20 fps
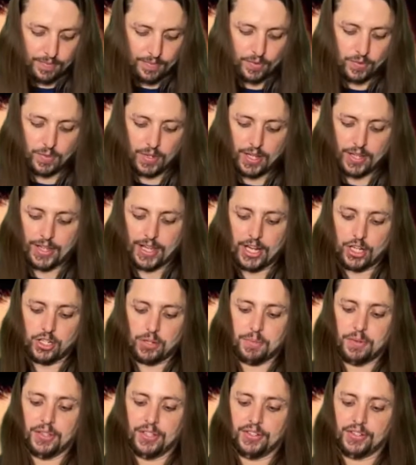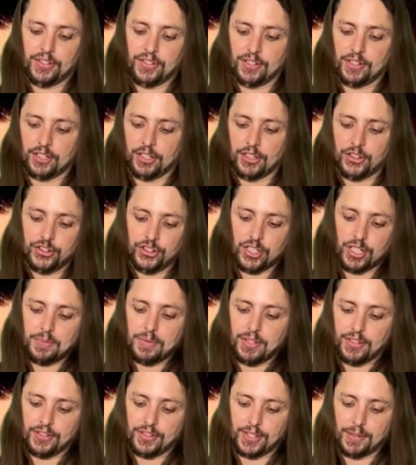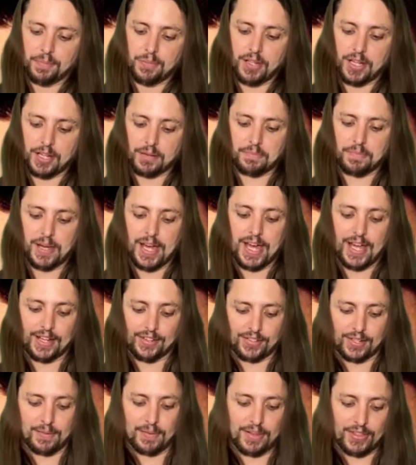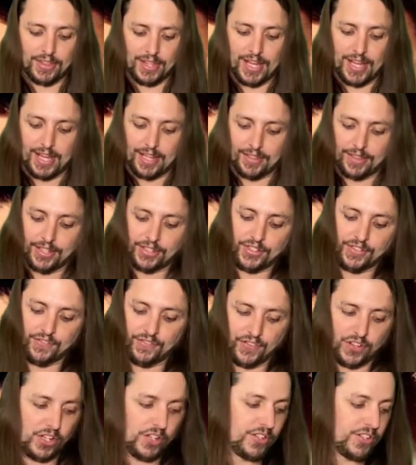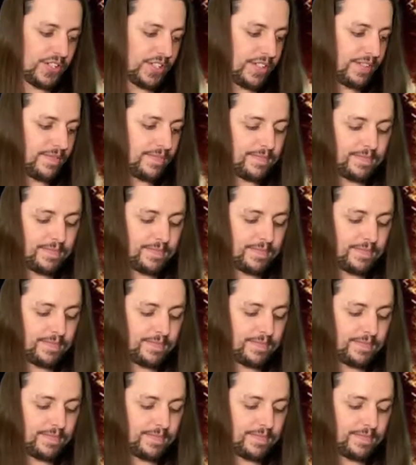Oh, they actually put these in legitimate Ziploc bags. How about that? That's a first.